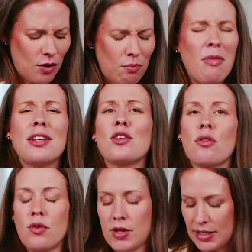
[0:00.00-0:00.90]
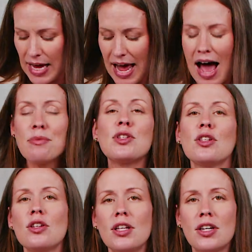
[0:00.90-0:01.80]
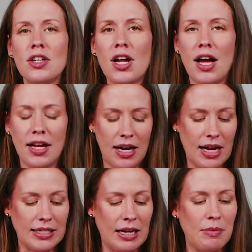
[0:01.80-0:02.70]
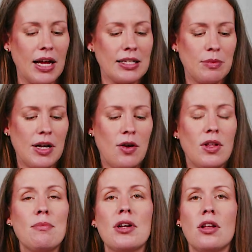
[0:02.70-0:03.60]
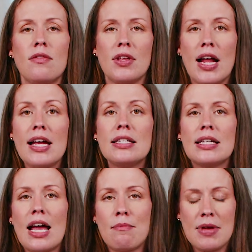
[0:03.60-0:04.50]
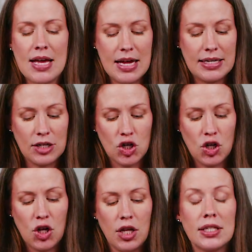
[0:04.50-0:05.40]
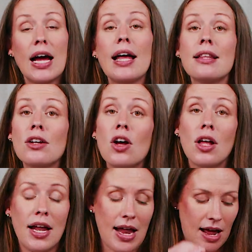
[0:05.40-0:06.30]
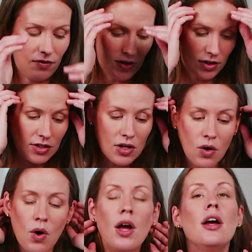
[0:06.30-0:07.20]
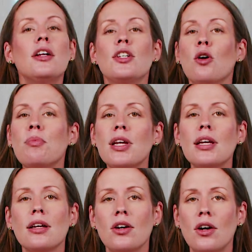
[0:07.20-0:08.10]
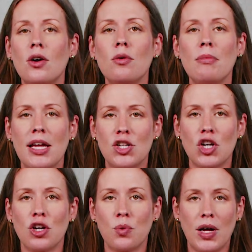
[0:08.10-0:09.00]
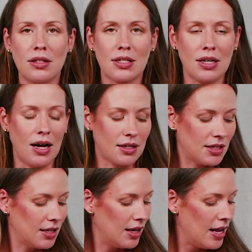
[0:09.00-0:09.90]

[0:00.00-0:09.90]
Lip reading: muscle through this. I absolutely could not, and I sent my husband out in the middle of the night to get me additional Tylenol and Advil. So don't be a hero. Make sure you're well stocked.